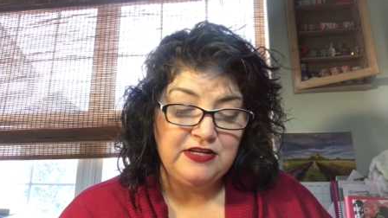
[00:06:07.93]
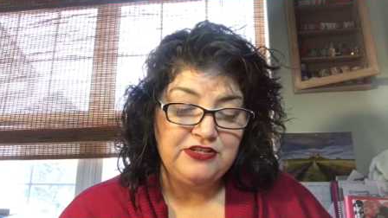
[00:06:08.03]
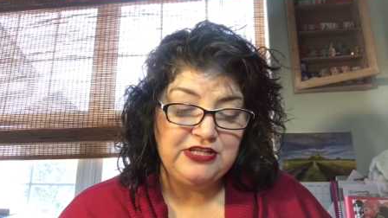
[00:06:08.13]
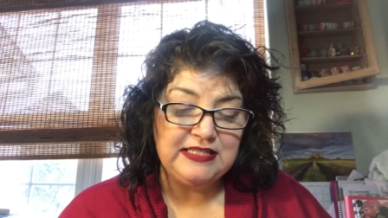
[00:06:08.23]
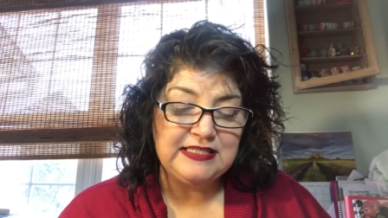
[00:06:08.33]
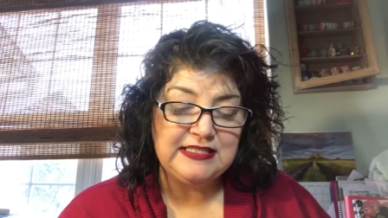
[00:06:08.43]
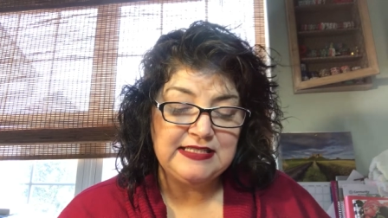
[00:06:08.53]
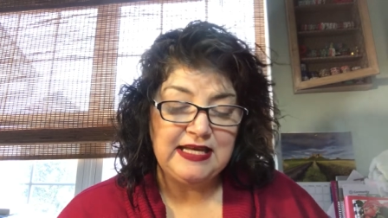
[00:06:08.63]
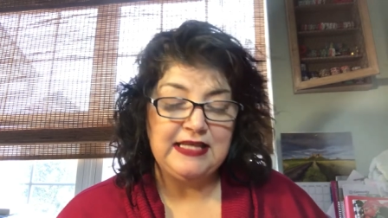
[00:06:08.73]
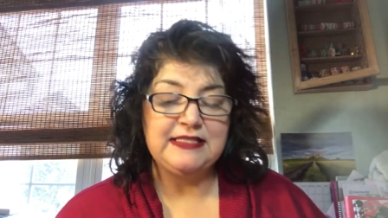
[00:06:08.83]
Jesus
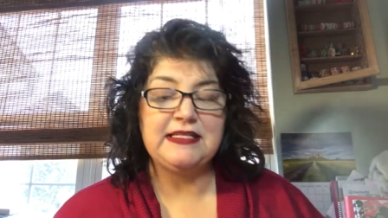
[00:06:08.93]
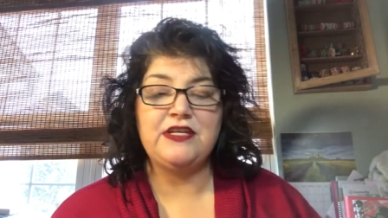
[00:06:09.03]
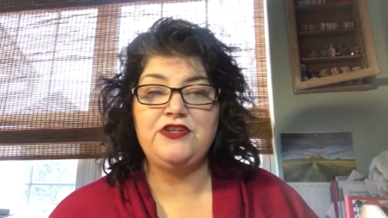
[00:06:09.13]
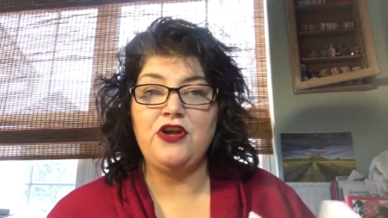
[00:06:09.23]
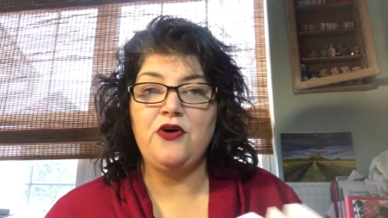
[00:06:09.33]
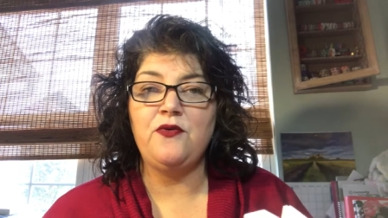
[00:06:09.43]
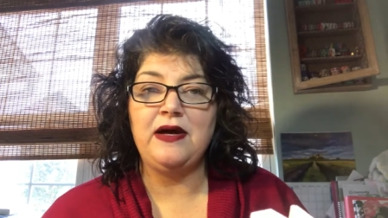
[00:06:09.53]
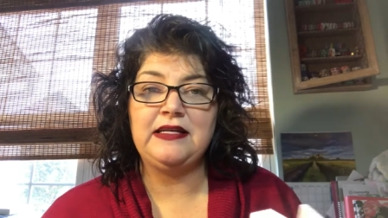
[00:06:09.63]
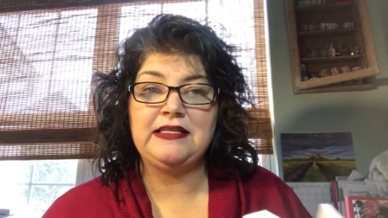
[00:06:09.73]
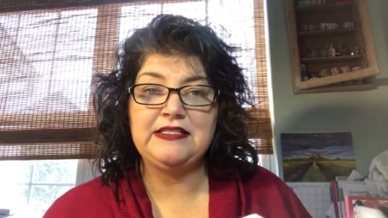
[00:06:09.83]
says, No
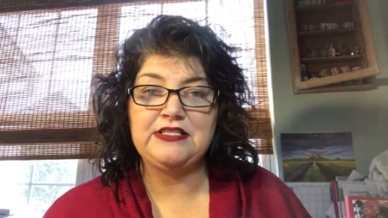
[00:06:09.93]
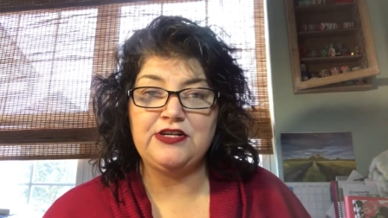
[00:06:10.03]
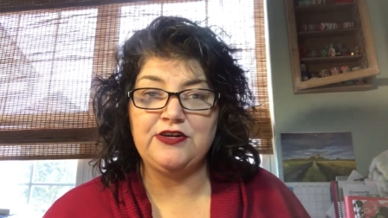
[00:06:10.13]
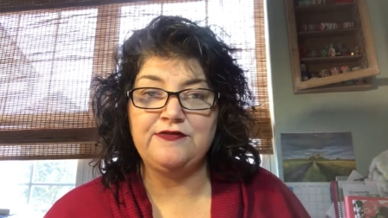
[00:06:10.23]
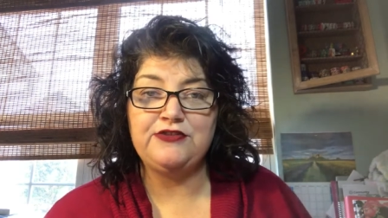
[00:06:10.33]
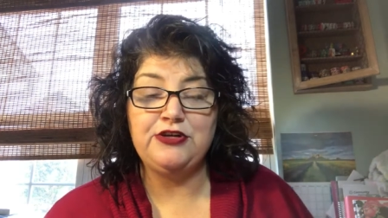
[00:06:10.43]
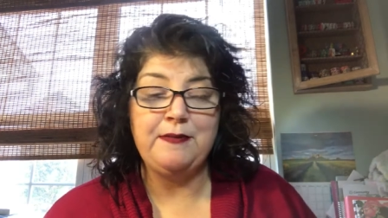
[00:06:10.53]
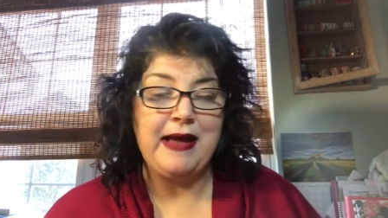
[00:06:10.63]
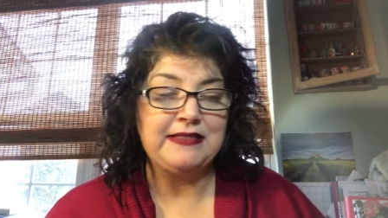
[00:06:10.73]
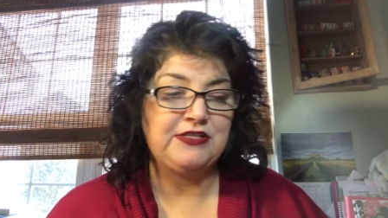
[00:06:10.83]
one can serve two
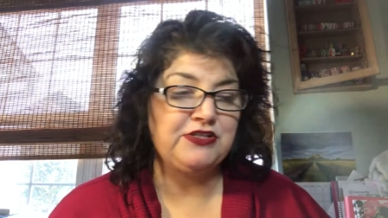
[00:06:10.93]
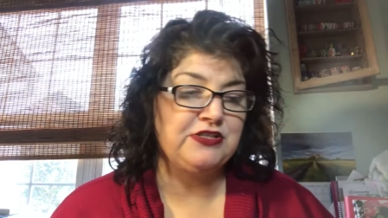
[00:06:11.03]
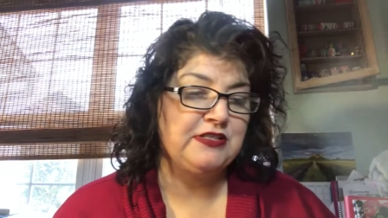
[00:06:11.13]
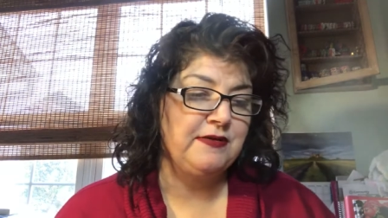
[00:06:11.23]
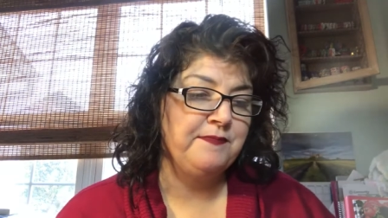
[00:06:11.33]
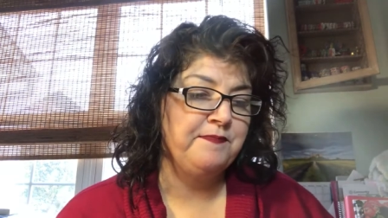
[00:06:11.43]
masters.